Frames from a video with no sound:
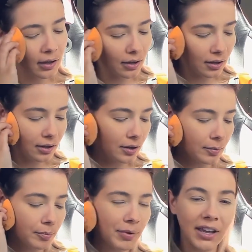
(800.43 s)

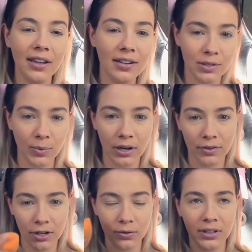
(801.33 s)
Baking is whenever
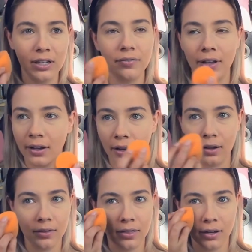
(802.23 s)
you leave like
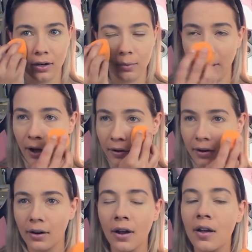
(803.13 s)
thicker
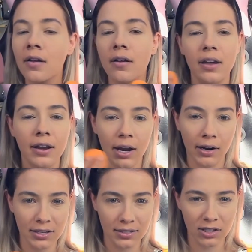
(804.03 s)
powder in
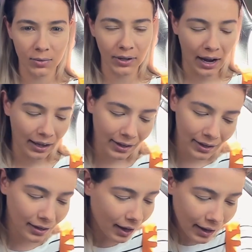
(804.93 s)
areas that you want
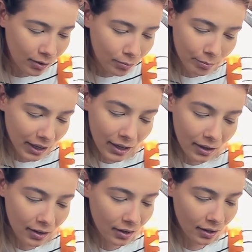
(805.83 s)
highlighted. I don't
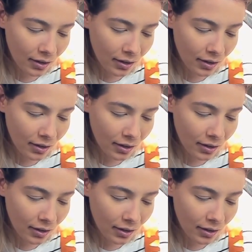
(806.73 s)
bake.